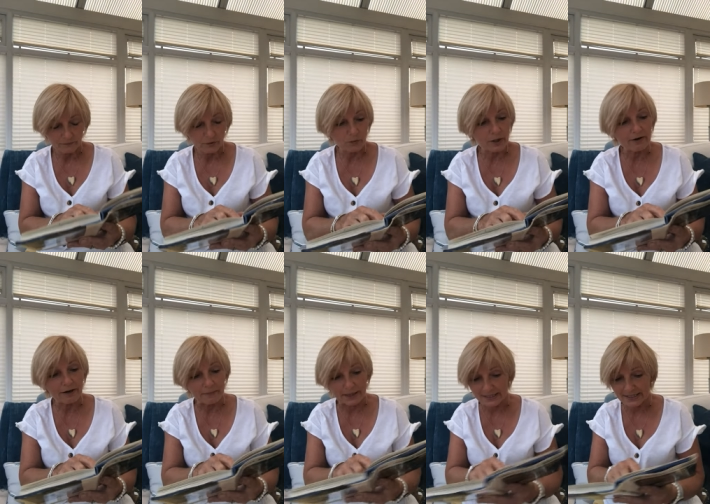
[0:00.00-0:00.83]
Where am
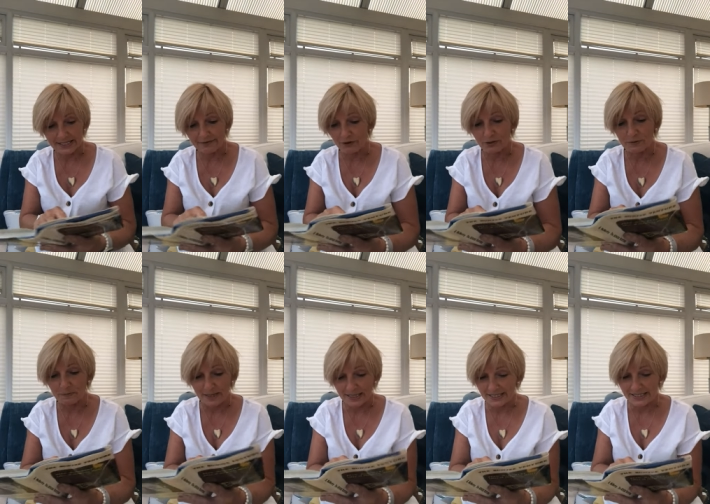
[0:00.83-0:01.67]
I? See, I've lost my
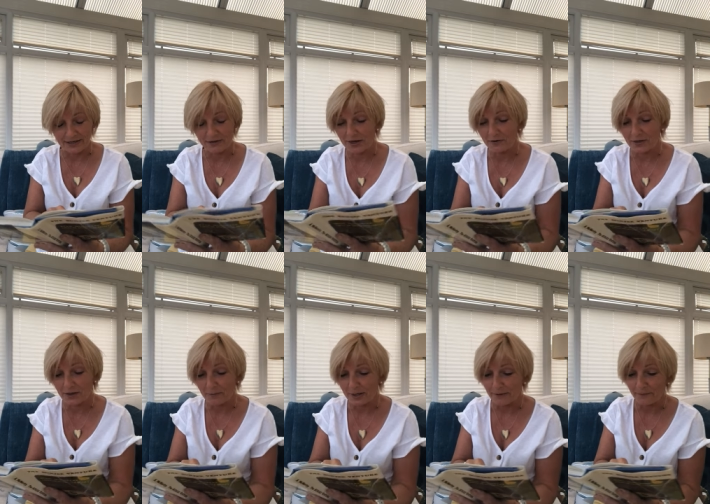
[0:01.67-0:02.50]
place now. Oh, there
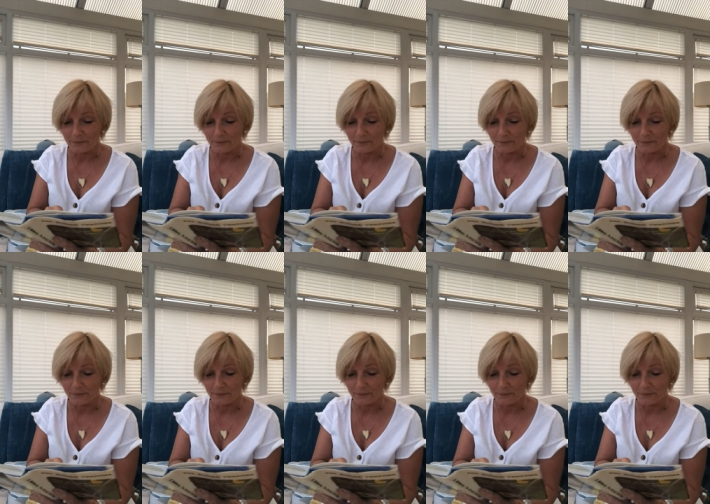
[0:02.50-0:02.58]
we go.